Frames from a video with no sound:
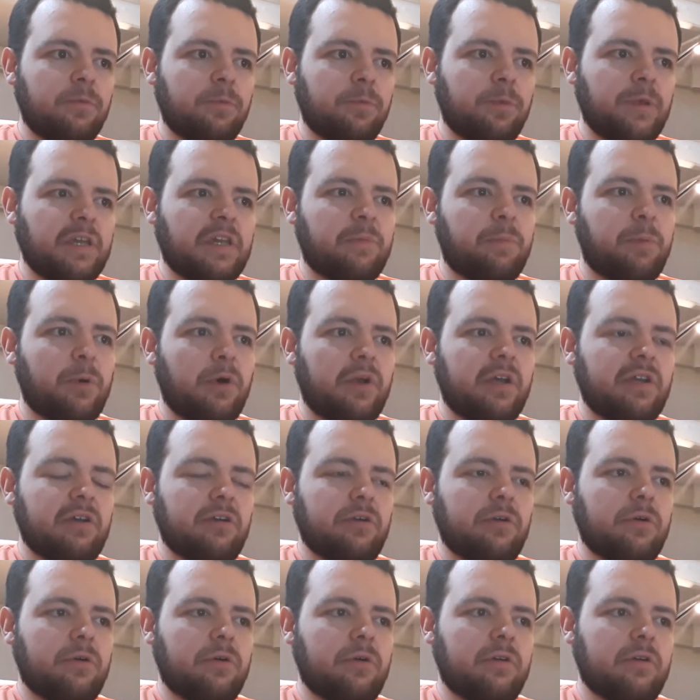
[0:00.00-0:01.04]
weak point
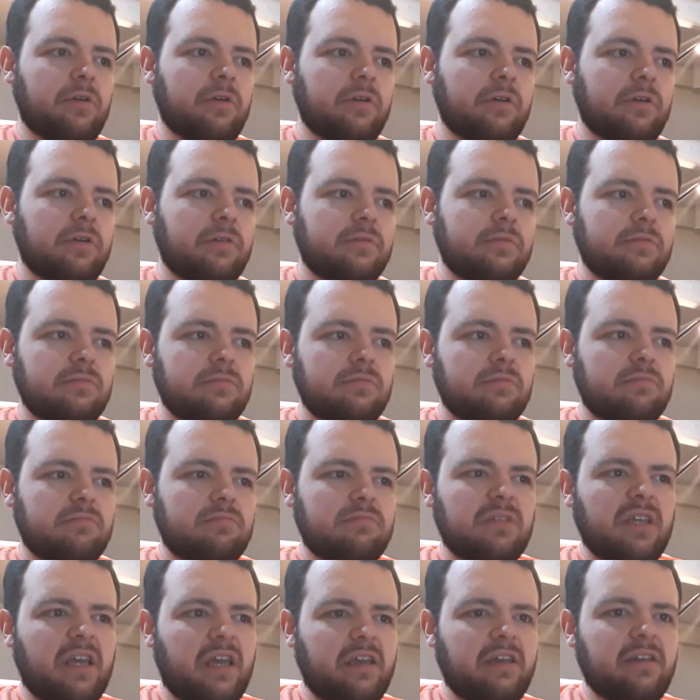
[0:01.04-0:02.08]
or
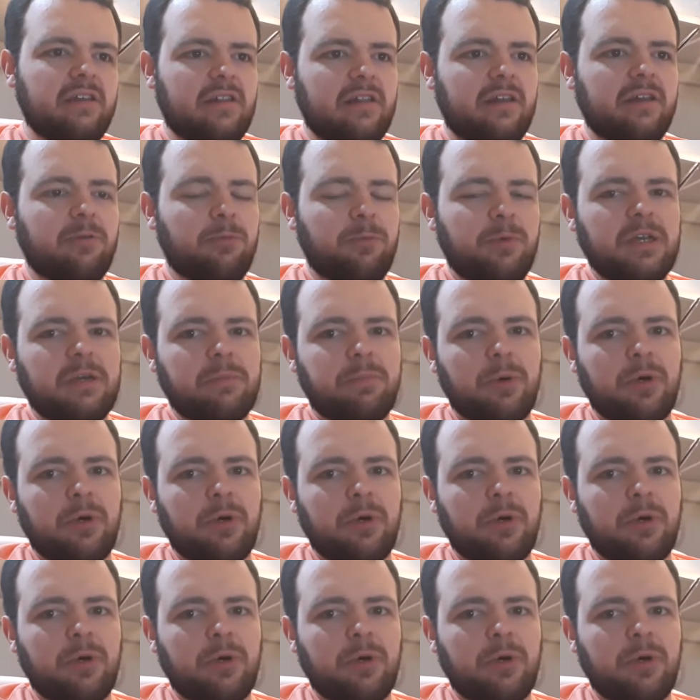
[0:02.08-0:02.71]
like weak